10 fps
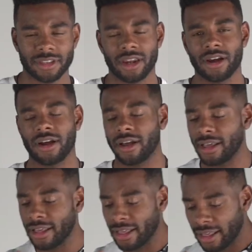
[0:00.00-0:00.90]
that
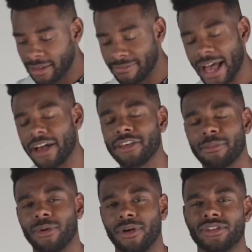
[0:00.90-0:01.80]
are
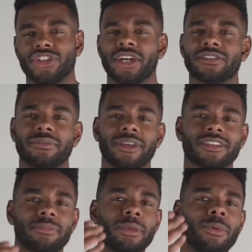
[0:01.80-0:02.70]
valuable. Share some things
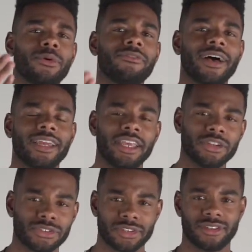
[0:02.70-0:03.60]
that people will find
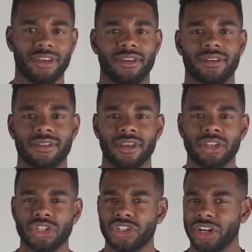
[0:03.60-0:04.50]
interesting.
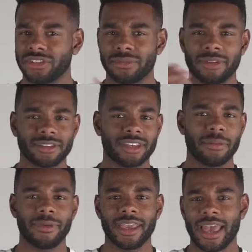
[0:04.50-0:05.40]
Share some things that
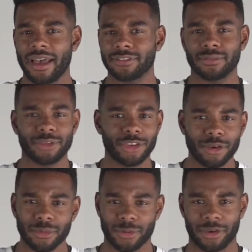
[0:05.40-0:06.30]
may have some
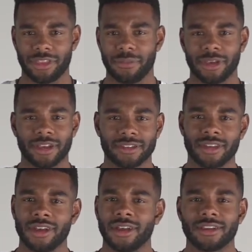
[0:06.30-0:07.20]
humor with it, because
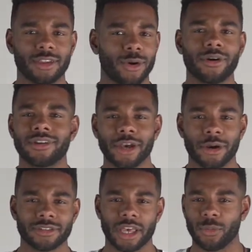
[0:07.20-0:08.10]
Lord
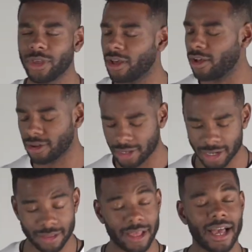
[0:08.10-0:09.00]
knows that we all need
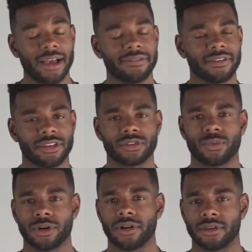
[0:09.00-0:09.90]
a laugh in this
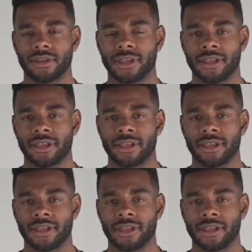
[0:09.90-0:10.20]
world.